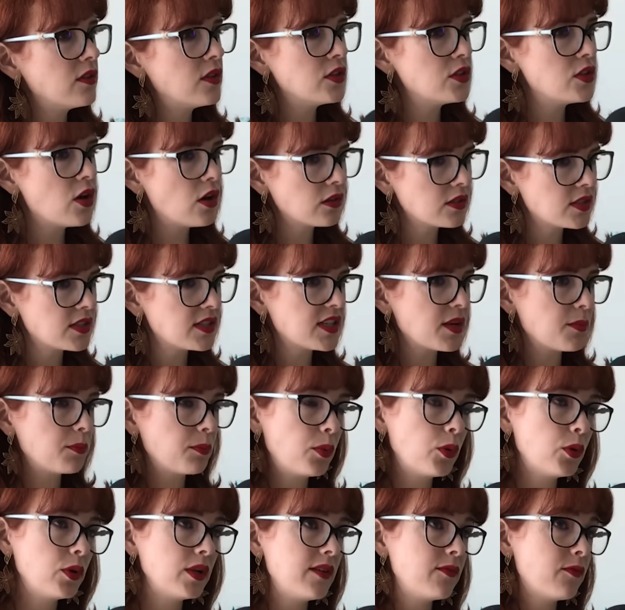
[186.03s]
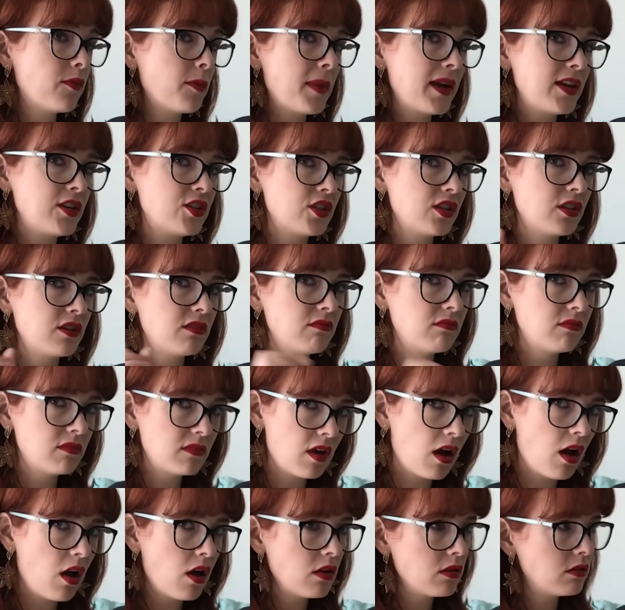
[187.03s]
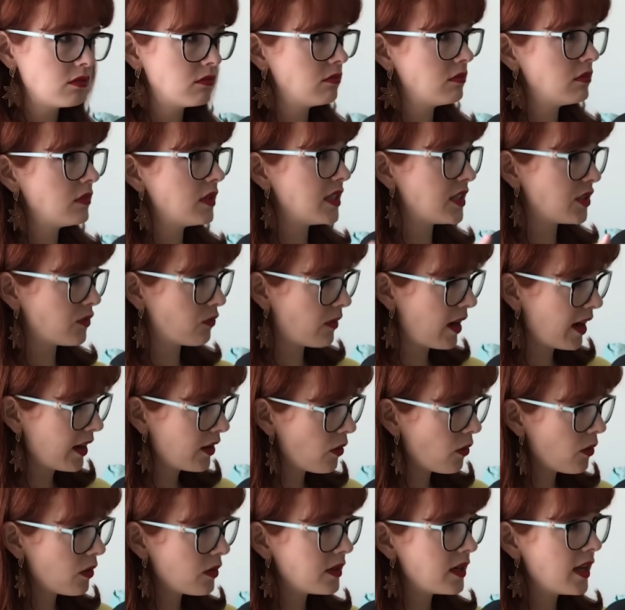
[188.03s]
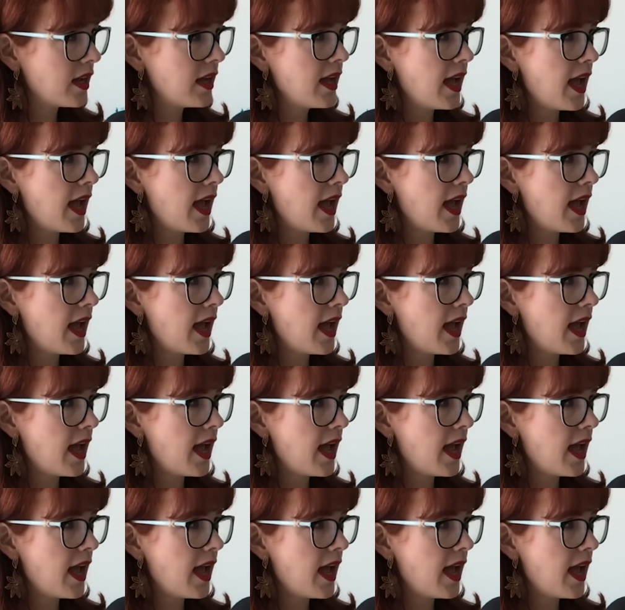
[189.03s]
The doctors can put information on this record,